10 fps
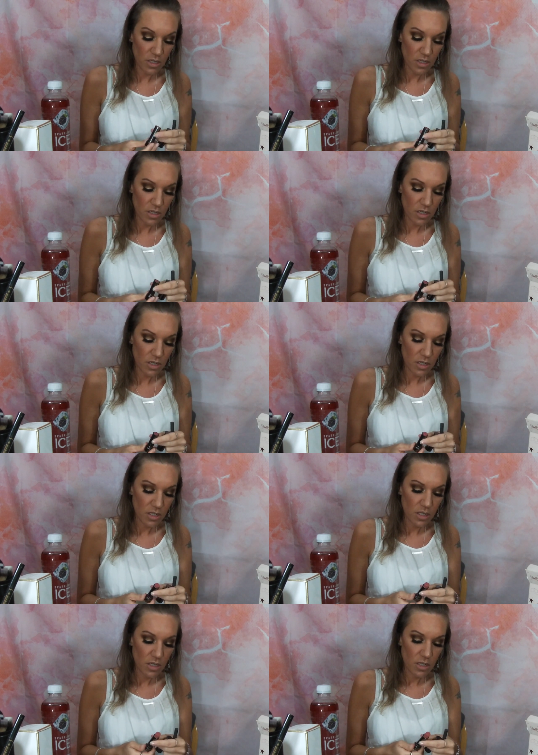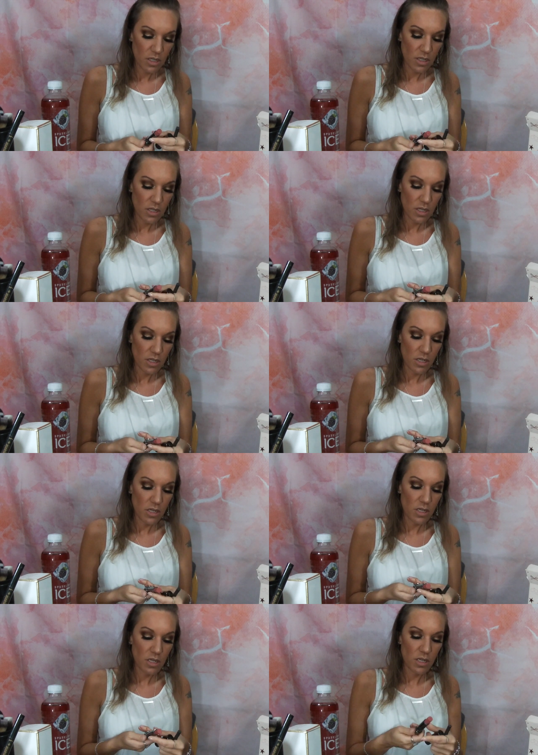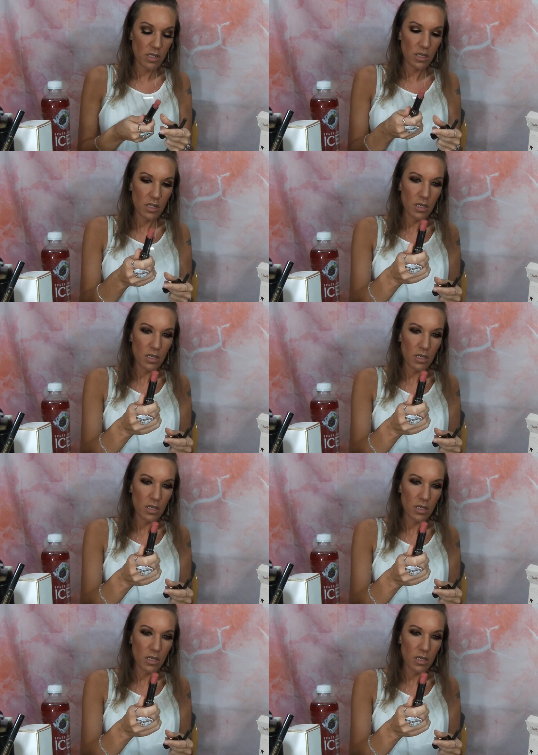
(silence)